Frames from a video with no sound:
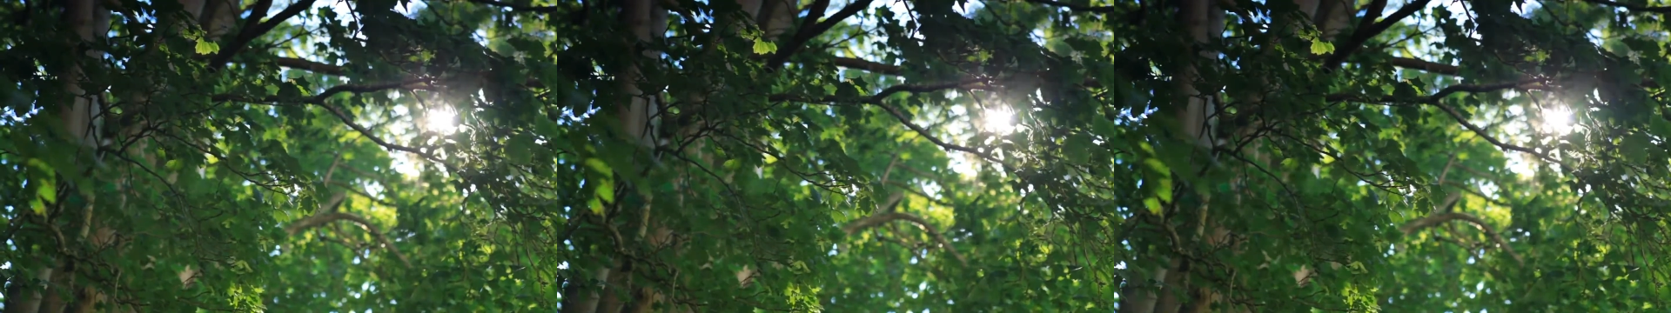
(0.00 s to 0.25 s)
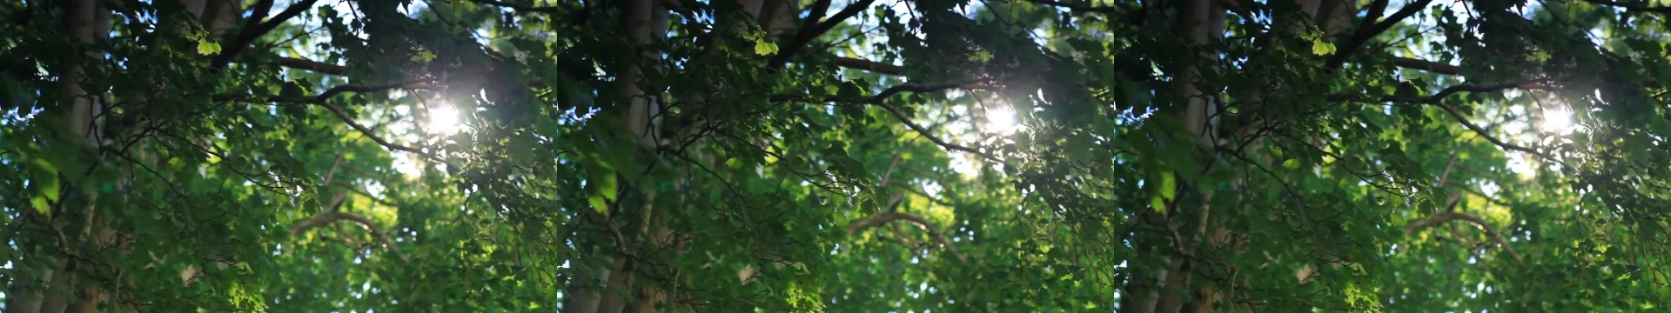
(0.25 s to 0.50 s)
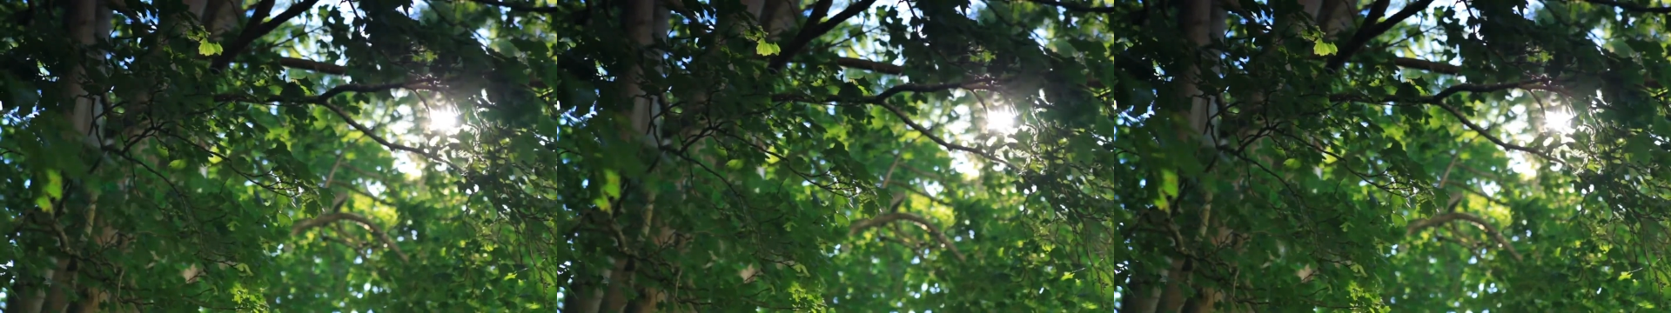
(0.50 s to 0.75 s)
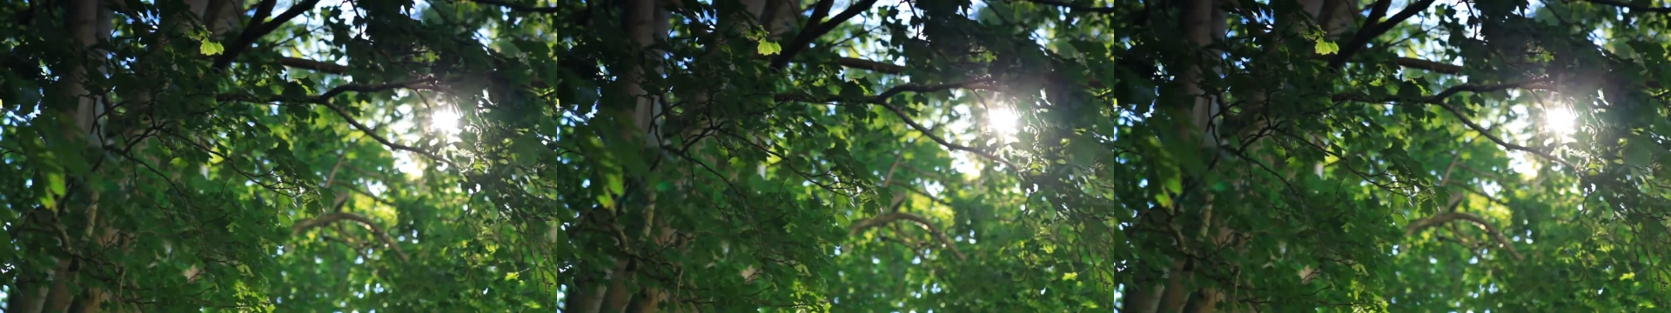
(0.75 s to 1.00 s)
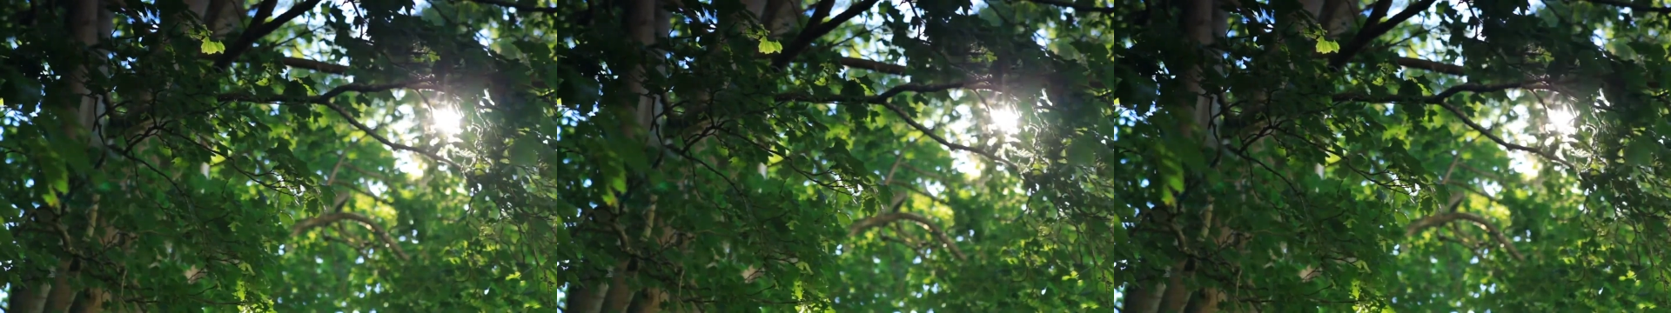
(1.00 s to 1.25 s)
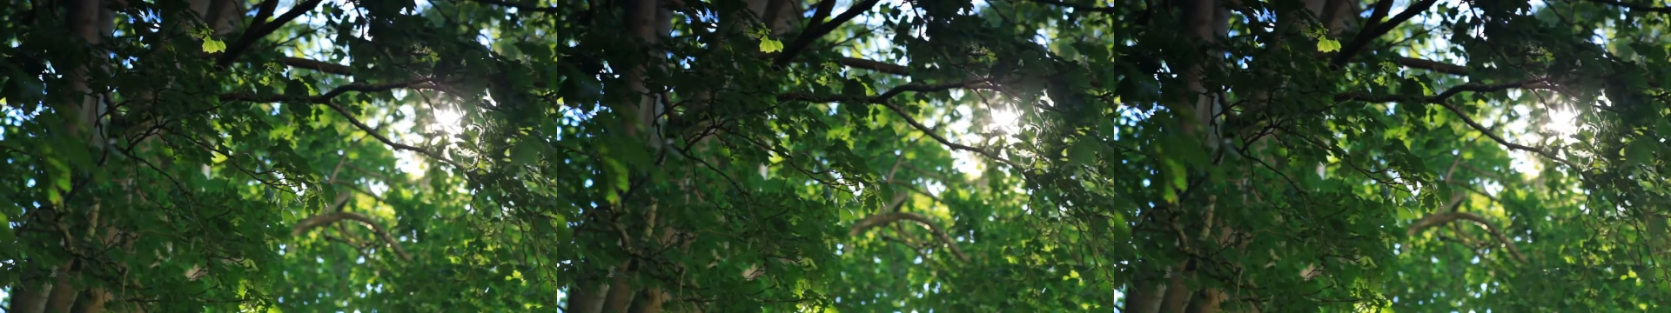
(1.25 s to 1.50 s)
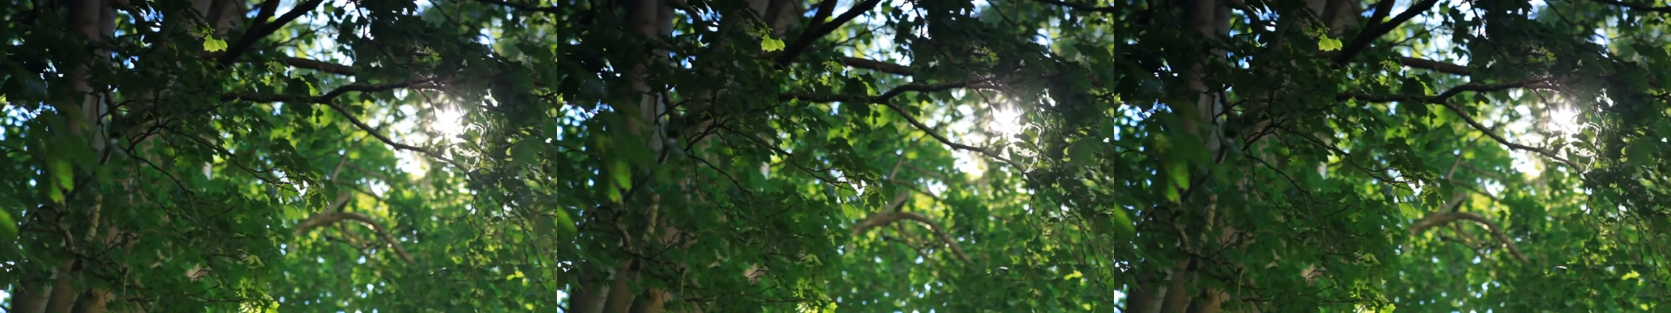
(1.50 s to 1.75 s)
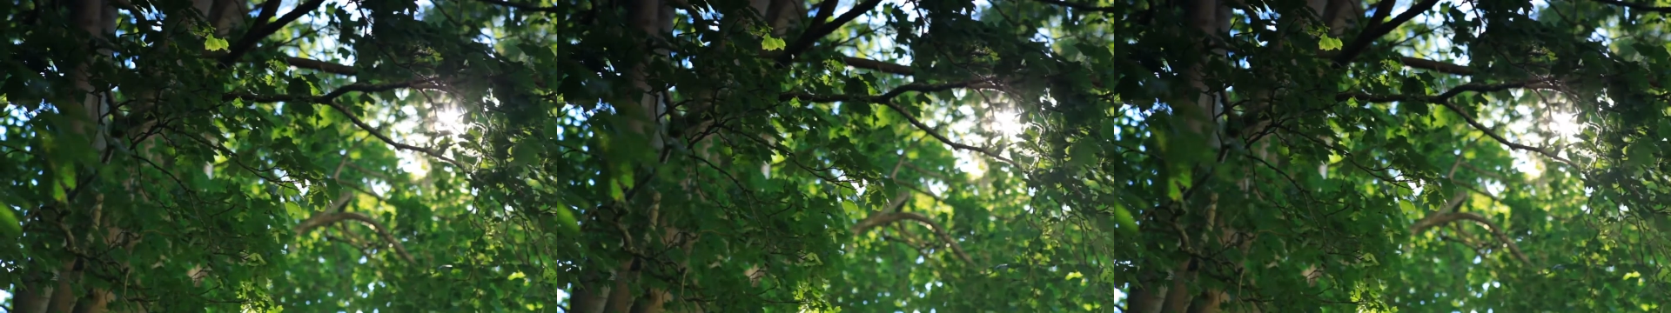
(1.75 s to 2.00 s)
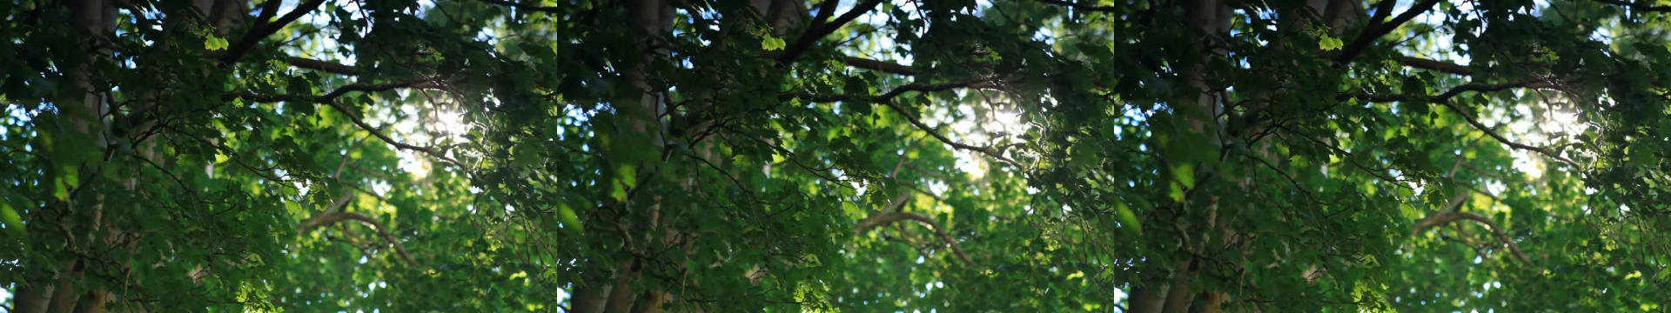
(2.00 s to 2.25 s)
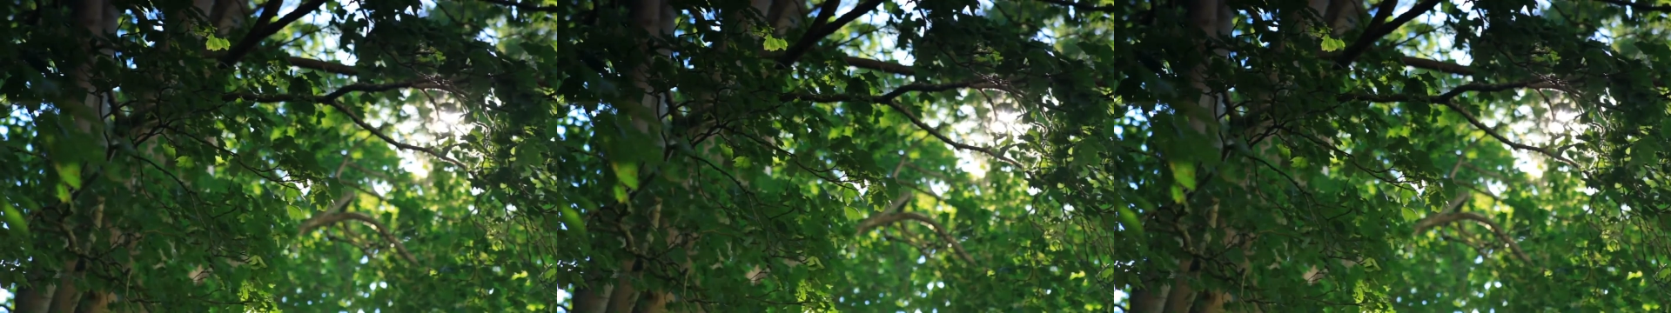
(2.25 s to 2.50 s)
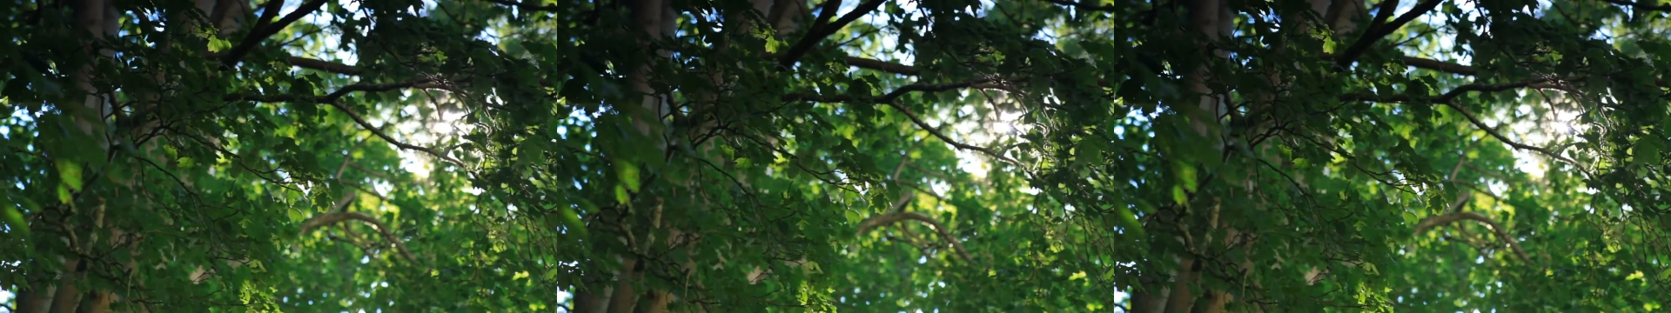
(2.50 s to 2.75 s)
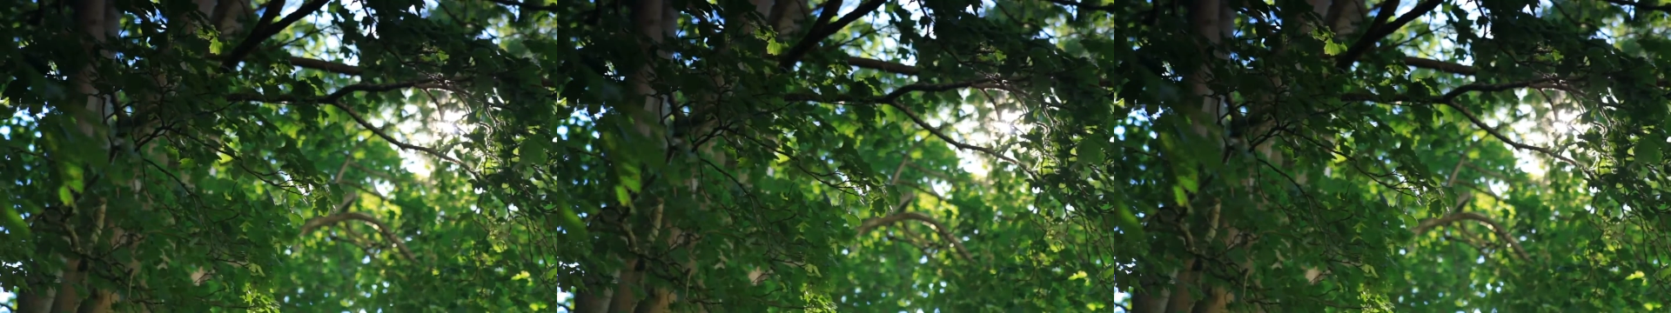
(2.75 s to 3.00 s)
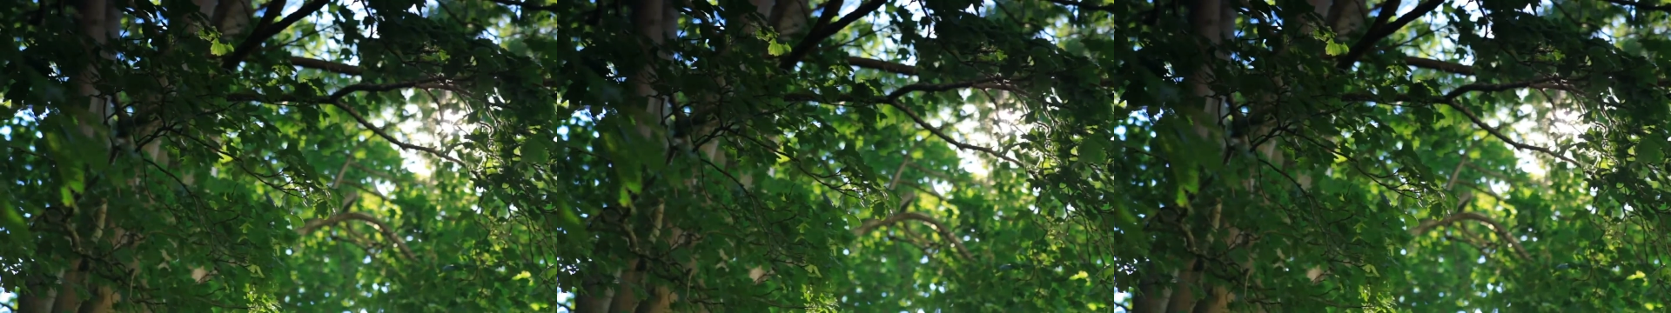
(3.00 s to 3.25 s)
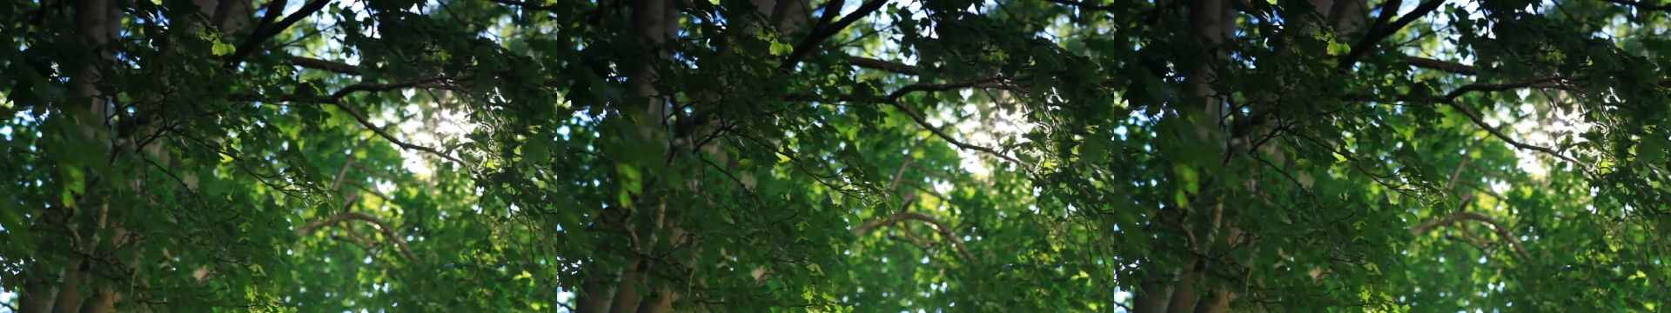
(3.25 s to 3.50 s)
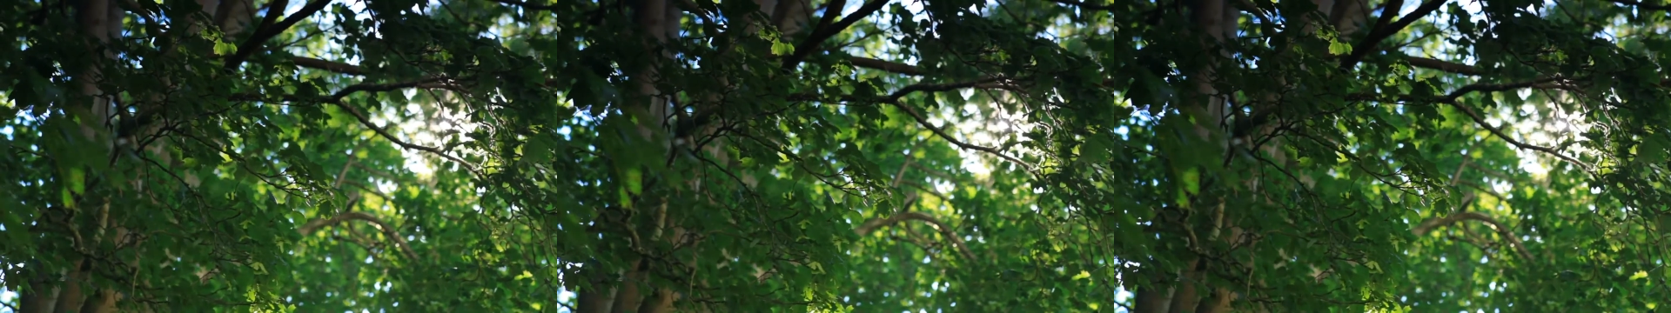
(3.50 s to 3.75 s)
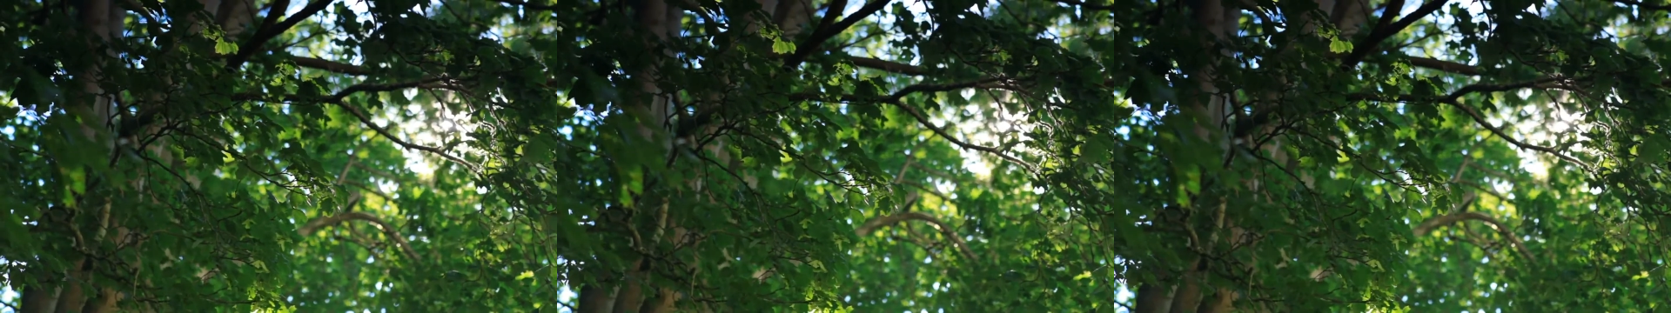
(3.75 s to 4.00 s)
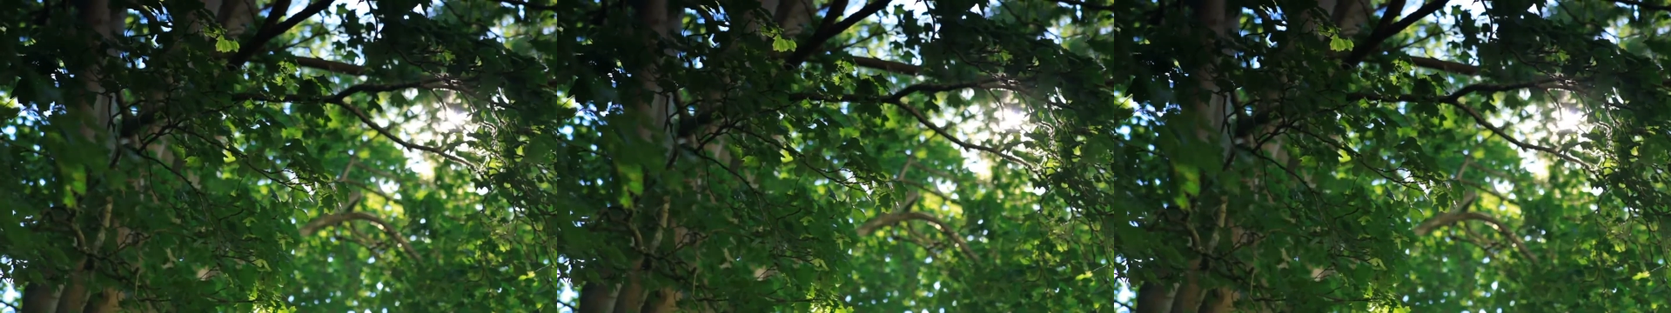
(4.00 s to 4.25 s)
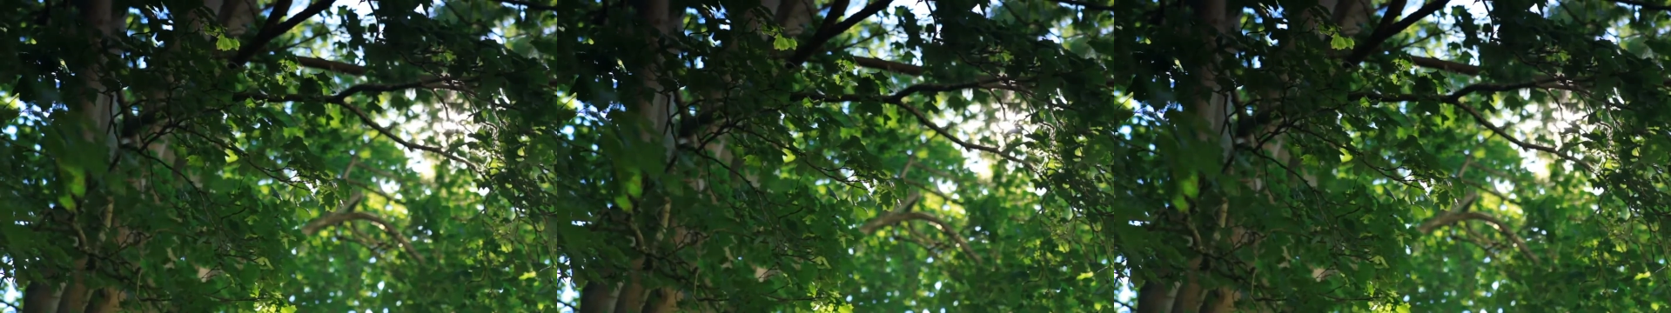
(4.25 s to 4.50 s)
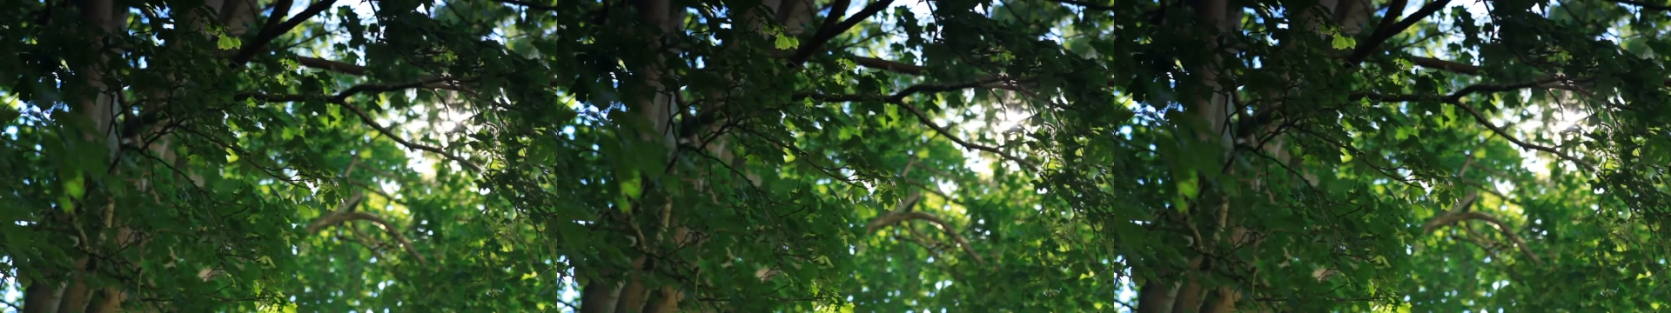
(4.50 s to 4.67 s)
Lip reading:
(no speaker visible)